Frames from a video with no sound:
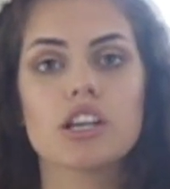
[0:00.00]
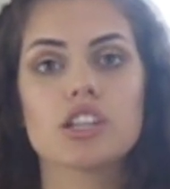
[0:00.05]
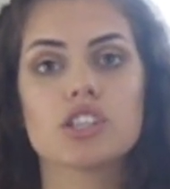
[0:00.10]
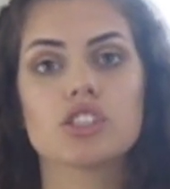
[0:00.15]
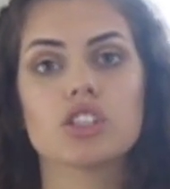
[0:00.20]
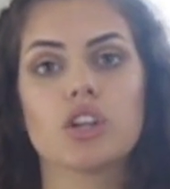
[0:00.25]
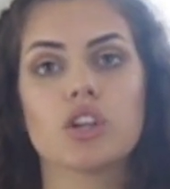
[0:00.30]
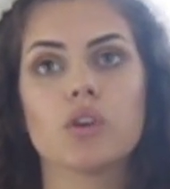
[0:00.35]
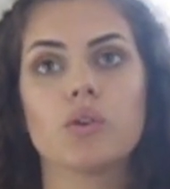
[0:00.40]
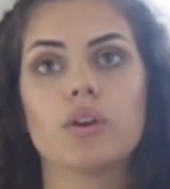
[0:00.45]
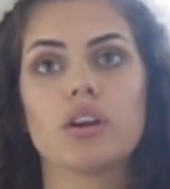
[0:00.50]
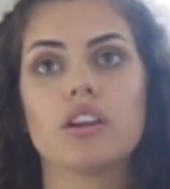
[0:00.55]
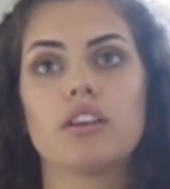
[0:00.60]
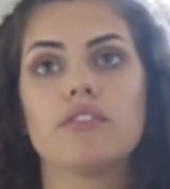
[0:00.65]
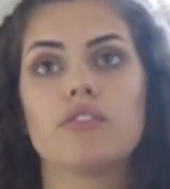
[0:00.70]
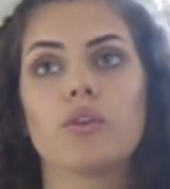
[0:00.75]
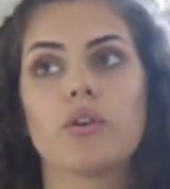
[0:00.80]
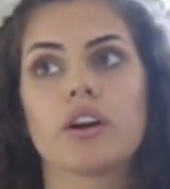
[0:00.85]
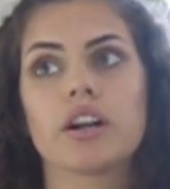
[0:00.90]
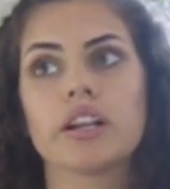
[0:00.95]
so you can
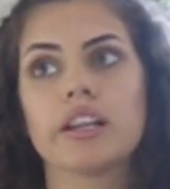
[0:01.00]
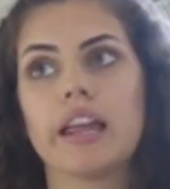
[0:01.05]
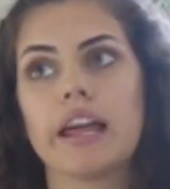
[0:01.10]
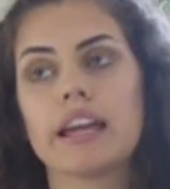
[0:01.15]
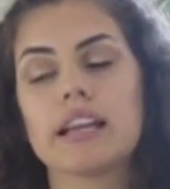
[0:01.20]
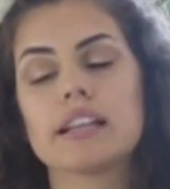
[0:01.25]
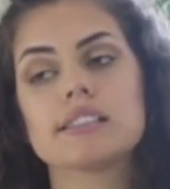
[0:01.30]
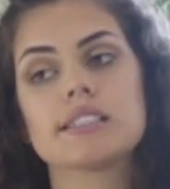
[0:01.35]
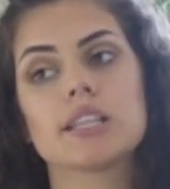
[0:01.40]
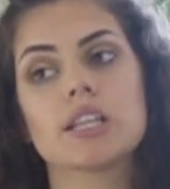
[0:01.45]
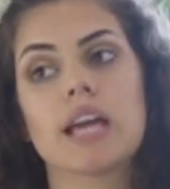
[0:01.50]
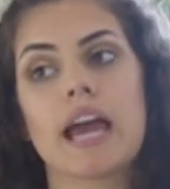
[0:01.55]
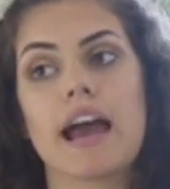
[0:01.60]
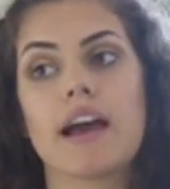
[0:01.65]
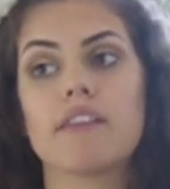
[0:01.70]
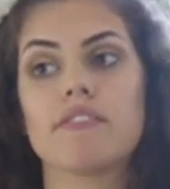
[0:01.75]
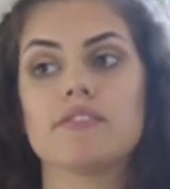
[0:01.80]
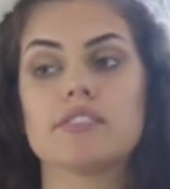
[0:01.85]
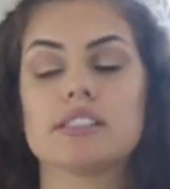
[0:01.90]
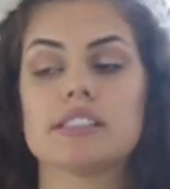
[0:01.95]
afford like to
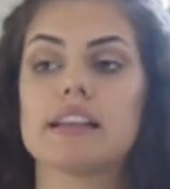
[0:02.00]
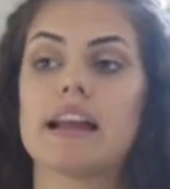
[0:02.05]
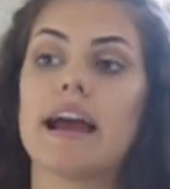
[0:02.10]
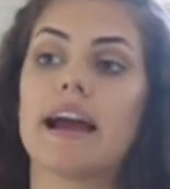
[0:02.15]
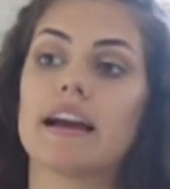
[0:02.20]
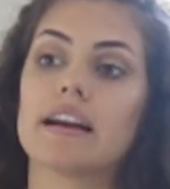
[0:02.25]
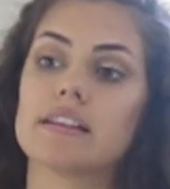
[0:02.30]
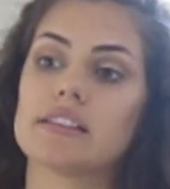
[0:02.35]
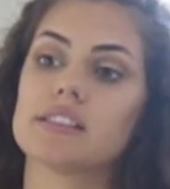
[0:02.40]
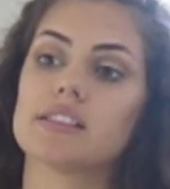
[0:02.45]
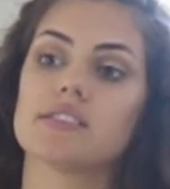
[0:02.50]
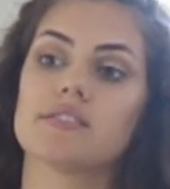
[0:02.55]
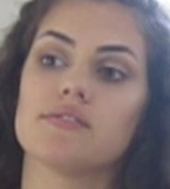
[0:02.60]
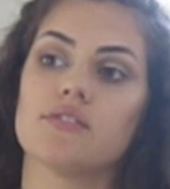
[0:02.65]
have snacks,